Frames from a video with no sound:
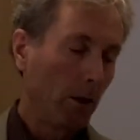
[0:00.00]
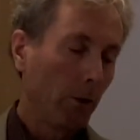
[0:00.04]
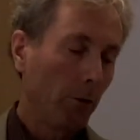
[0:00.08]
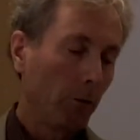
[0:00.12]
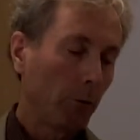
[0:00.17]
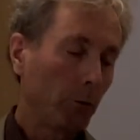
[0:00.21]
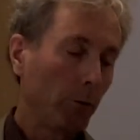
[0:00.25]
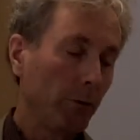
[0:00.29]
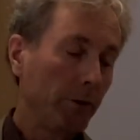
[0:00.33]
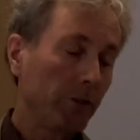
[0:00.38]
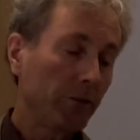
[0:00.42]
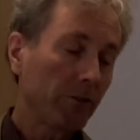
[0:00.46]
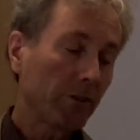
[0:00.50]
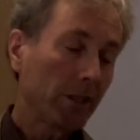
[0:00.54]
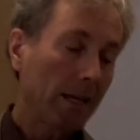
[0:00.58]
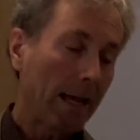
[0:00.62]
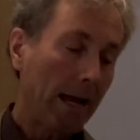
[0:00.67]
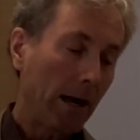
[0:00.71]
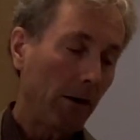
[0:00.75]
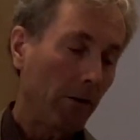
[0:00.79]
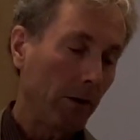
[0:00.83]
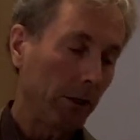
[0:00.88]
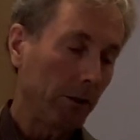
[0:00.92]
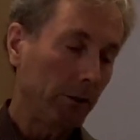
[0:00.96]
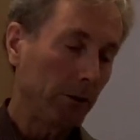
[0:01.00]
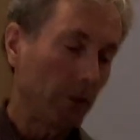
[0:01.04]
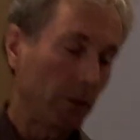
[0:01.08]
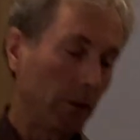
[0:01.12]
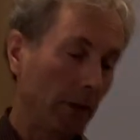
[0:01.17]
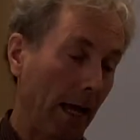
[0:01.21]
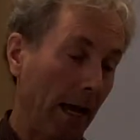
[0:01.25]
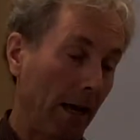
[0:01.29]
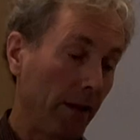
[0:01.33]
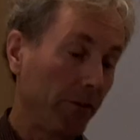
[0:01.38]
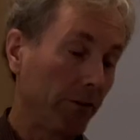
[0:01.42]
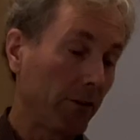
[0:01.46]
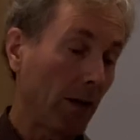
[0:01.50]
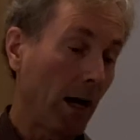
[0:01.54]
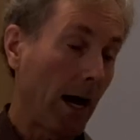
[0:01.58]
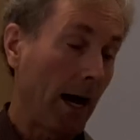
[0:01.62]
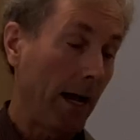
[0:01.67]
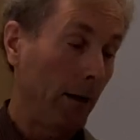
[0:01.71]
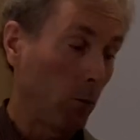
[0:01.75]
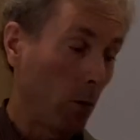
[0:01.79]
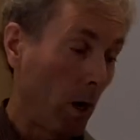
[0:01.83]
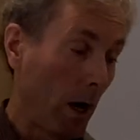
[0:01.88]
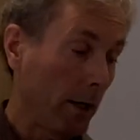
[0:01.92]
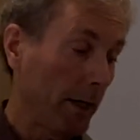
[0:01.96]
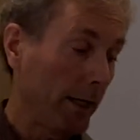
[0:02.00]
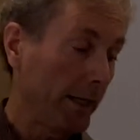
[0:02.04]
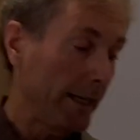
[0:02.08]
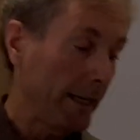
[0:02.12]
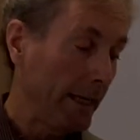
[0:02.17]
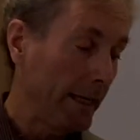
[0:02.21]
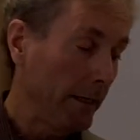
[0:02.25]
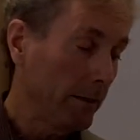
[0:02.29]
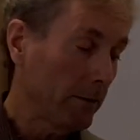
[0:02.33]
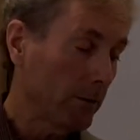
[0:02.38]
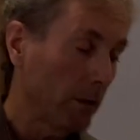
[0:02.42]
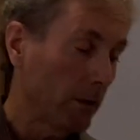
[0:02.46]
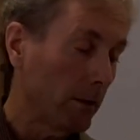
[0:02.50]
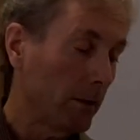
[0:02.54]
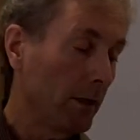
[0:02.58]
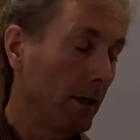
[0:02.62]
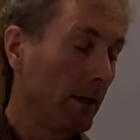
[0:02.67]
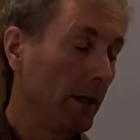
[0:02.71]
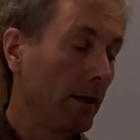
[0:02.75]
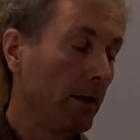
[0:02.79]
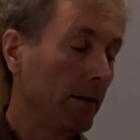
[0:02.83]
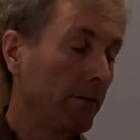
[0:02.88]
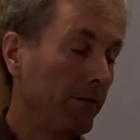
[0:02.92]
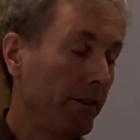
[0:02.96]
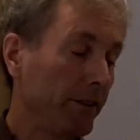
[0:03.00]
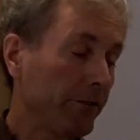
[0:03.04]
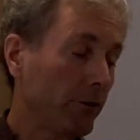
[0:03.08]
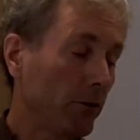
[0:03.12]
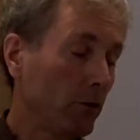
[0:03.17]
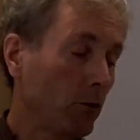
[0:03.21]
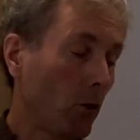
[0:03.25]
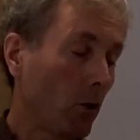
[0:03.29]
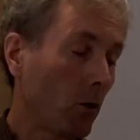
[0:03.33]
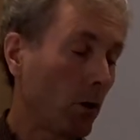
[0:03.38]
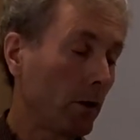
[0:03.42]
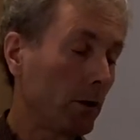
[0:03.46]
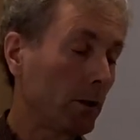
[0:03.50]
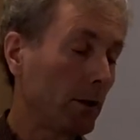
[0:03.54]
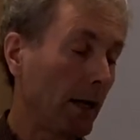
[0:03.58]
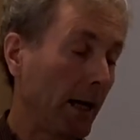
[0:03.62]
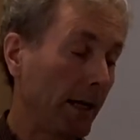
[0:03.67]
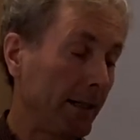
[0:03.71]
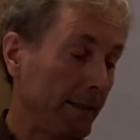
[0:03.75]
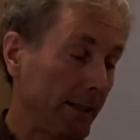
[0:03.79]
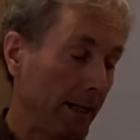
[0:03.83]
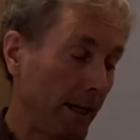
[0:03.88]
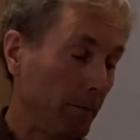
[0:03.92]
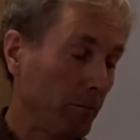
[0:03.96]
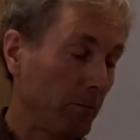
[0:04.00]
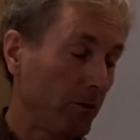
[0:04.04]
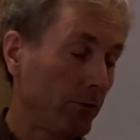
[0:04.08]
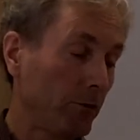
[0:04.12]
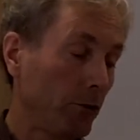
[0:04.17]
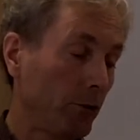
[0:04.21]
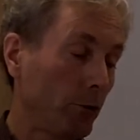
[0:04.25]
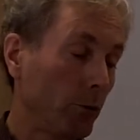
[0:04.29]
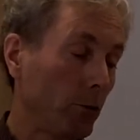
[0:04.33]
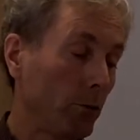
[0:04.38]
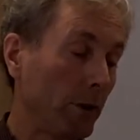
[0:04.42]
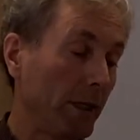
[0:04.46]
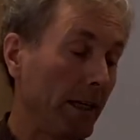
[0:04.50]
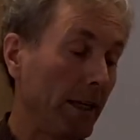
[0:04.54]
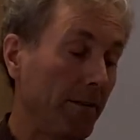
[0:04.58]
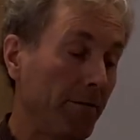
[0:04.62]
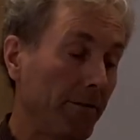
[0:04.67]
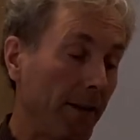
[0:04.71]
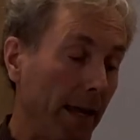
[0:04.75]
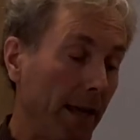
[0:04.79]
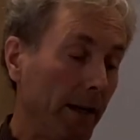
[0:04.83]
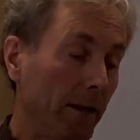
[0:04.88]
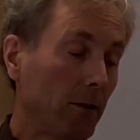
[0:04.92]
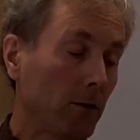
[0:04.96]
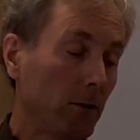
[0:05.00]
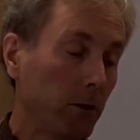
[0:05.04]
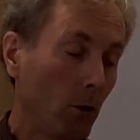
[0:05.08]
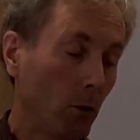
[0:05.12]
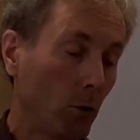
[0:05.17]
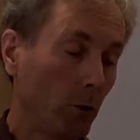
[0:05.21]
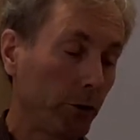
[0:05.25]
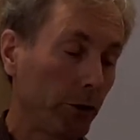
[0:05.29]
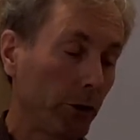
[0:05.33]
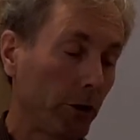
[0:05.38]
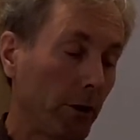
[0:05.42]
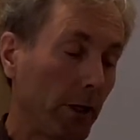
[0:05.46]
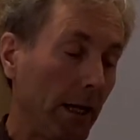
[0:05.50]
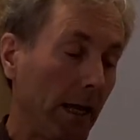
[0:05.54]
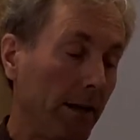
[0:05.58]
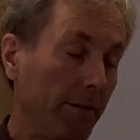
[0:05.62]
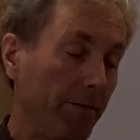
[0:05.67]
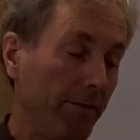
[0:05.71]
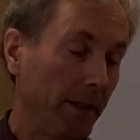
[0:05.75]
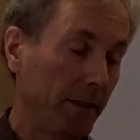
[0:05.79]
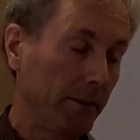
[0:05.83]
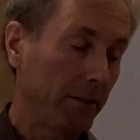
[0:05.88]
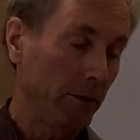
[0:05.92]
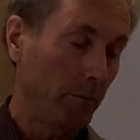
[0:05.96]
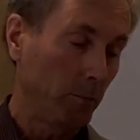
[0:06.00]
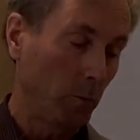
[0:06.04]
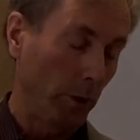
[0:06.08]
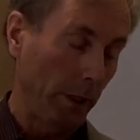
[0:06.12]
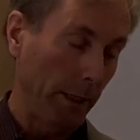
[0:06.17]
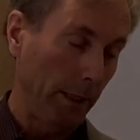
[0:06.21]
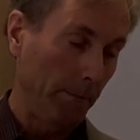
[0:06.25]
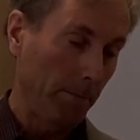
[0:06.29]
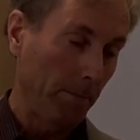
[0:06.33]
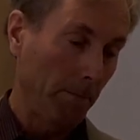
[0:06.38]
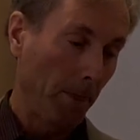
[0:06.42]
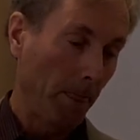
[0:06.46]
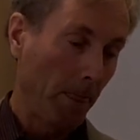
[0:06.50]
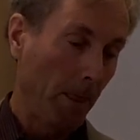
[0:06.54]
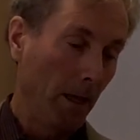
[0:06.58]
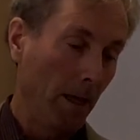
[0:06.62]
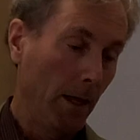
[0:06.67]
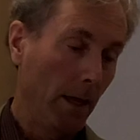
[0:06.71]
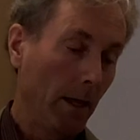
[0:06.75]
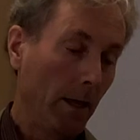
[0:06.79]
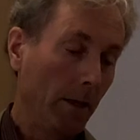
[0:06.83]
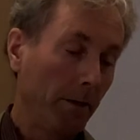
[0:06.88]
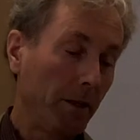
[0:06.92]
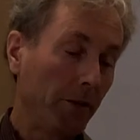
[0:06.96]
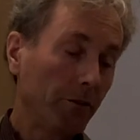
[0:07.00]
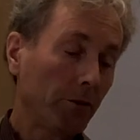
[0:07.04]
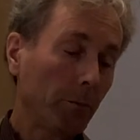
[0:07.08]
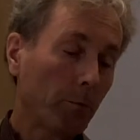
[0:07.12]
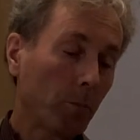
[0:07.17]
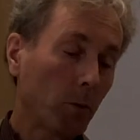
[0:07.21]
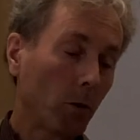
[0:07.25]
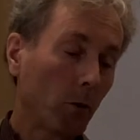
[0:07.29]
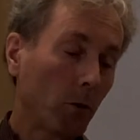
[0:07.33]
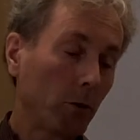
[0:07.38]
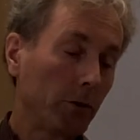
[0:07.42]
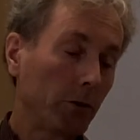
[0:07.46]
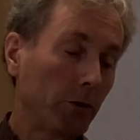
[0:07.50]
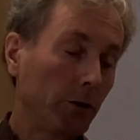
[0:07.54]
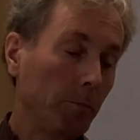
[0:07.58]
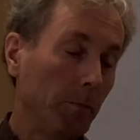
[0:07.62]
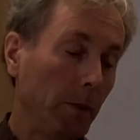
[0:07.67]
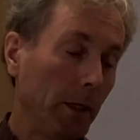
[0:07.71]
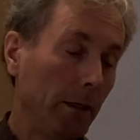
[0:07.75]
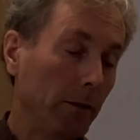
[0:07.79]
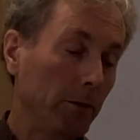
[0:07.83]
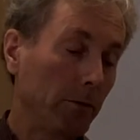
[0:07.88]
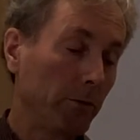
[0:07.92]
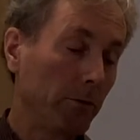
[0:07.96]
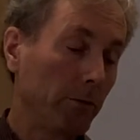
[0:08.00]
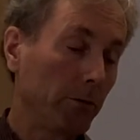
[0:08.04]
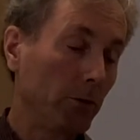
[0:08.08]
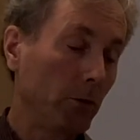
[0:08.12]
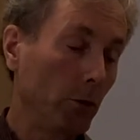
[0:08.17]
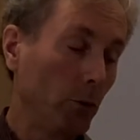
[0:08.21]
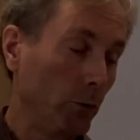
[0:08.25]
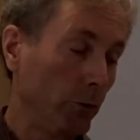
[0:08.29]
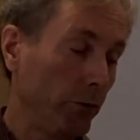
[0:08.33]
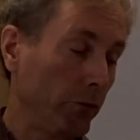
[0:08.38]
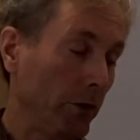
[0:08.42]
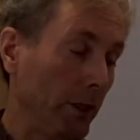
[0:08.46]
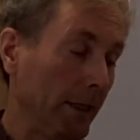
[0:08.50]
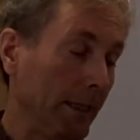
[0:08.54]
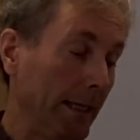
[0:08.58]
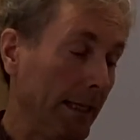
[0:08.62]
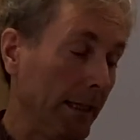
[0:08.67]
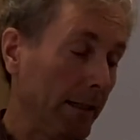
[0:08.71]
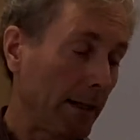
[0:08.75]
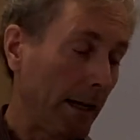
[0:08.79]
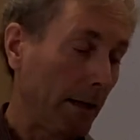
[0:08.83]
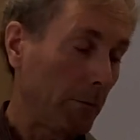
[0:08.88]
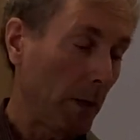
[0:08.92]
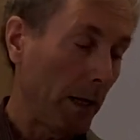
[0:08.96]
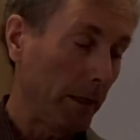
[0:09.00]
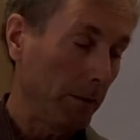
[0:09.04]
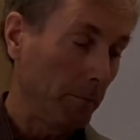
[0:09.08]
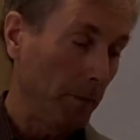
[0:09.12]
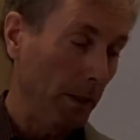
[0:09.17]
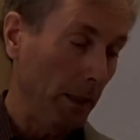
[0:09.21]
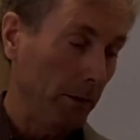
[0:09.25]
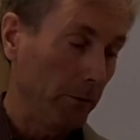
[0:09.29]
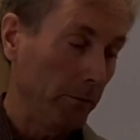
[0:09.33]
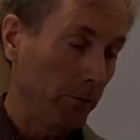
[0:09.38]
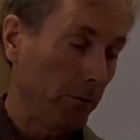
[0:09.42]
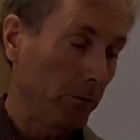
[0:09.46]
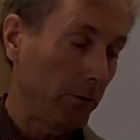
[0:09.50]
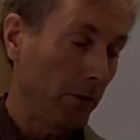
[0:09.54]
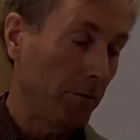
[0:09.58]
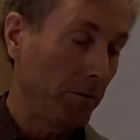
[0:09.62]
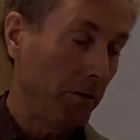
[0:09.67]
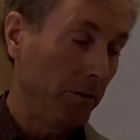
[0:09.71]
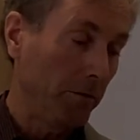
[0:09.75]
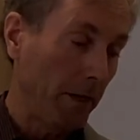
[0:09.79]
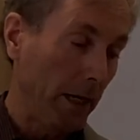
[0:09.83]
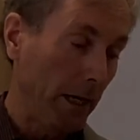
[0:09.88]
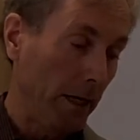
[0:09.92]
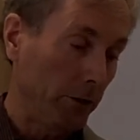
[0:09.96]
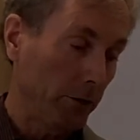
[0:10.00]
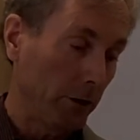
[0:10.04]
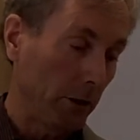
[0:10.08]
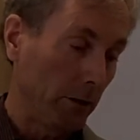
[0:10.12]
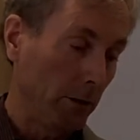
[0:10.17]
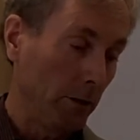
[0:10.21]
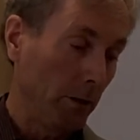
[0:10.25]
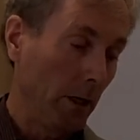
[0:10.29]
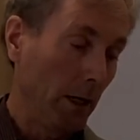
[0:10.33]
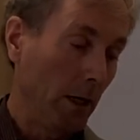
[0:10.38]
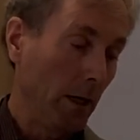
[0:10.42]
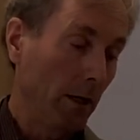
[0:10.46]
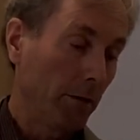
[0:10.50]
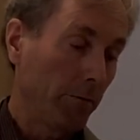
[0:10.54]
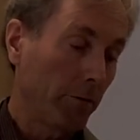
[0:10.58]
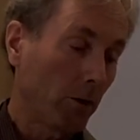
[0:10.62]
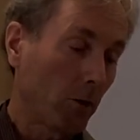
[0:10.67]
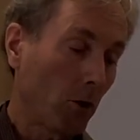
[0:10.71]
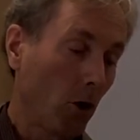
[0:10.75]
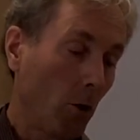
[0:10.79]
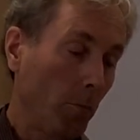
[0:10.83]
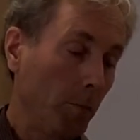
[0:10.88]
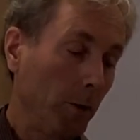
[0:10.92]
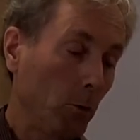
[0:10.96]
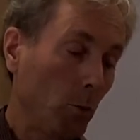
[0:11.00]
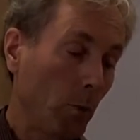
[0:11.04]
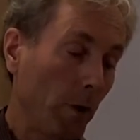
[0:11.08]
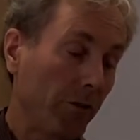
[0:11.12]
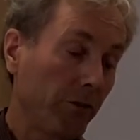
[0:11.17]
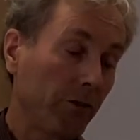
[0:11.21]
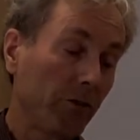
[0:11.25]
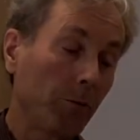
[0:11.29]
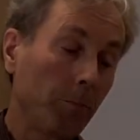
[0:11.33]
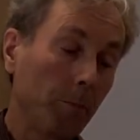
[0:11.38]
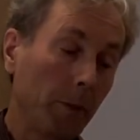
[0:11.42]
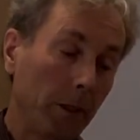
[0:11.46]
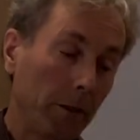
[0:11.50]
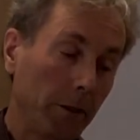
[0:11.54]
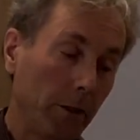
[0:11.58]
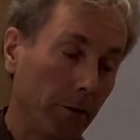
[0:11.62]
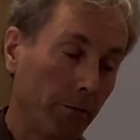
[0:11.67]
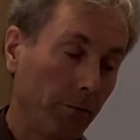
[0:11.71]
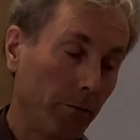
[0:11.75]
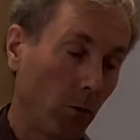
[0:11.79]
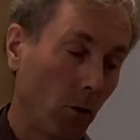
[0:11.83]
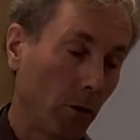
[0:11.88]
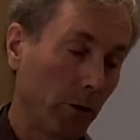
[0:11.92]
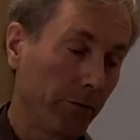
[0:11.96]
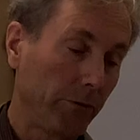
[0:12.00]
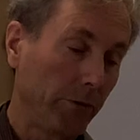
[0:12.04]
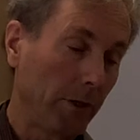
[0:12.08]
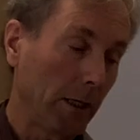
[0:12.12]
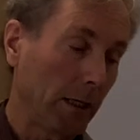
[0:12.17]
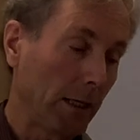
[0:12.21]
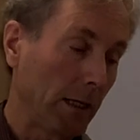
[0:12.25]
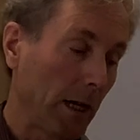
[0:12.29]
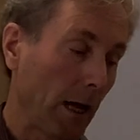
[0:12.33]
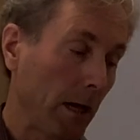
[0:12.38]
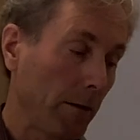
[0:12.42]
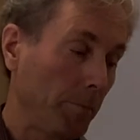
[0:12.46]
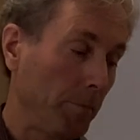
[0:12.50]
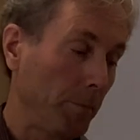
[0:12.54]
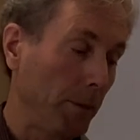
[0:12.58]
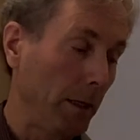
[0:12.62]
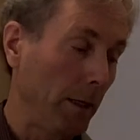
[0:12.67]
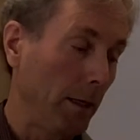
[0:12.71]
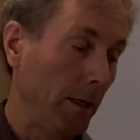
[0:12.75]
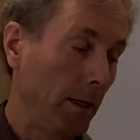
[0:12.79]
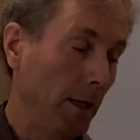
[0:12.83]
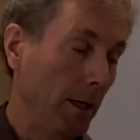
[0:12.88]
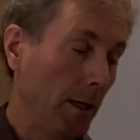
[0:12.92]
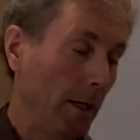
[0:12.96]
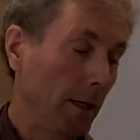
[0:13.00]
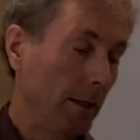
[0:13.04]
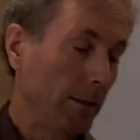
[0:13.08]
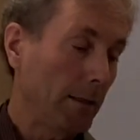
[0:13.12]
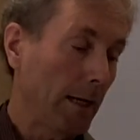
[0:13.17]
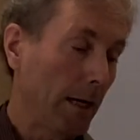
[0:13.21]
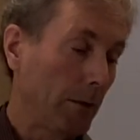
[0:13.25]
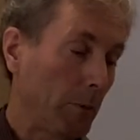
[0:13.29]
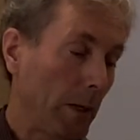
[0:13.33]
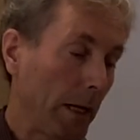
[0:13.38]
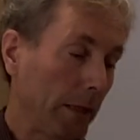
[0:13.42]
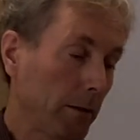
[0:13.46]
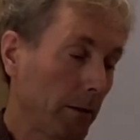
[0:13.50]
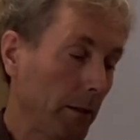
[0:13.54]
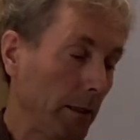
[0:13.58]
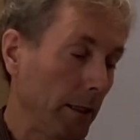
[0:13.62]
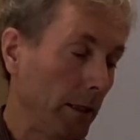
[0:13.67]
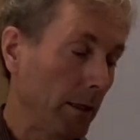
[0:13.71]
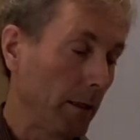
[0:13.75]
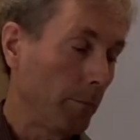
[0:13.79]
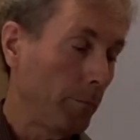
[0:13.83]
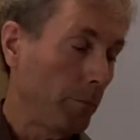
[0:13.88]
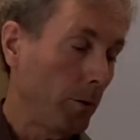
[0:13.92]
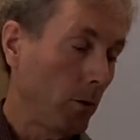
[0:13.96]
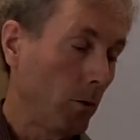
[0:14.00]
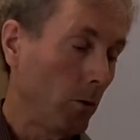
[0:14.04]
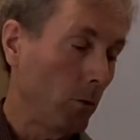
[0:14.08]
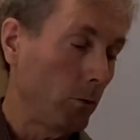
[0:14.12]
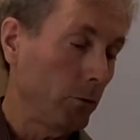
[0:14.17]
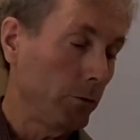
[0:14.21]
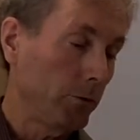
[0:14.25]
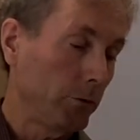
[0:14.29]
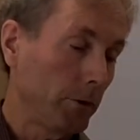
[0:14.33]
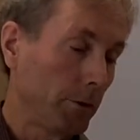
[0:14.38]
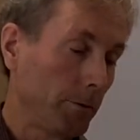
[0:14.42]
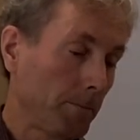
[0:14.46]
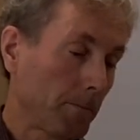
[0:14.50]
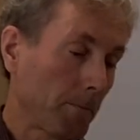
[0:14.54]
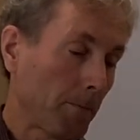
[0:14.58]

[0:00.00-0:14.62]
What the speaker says: Through this character as ironic healer, Vizenor attempts to evade closure and victimry. This approach means using indirect means of evasion for coping with superior force that cannot be directly opposed.